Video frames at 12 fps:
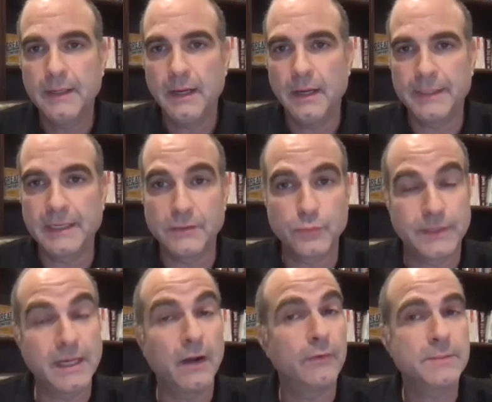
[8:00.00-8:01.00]
because
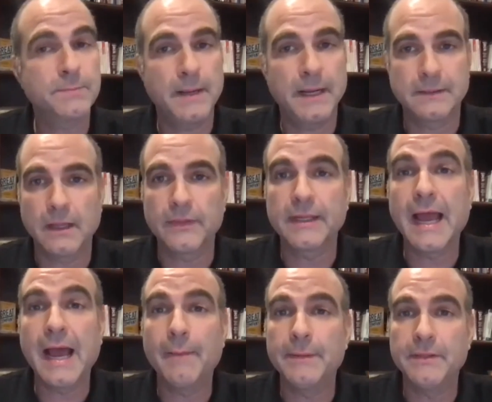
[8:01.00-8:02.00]
without respect, nothing
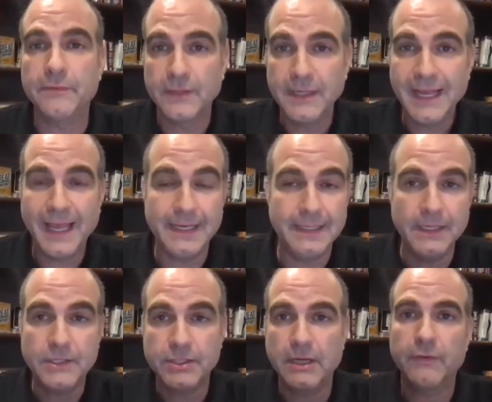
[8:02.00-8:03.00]
happens, and
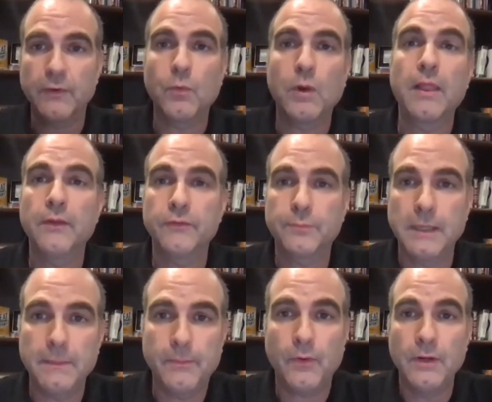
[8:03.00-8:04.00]
each and every one of those
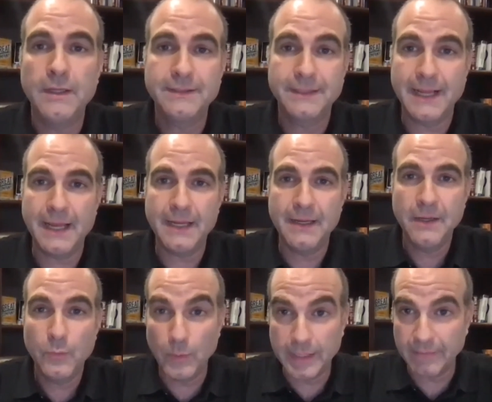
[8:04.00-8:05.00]
people today
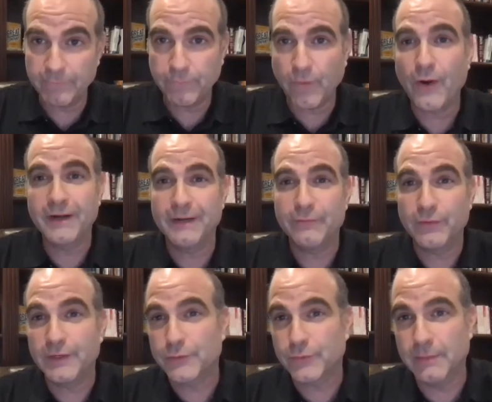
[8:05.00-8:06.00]
would get far
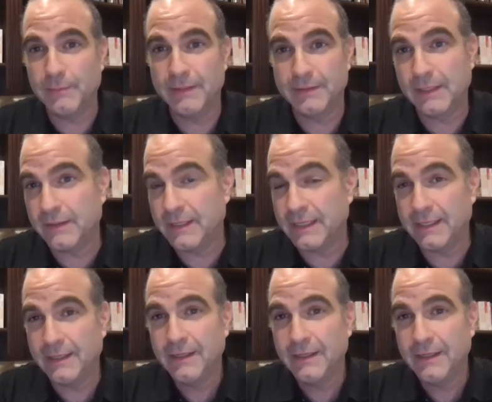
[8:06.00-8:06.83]
different treatment than the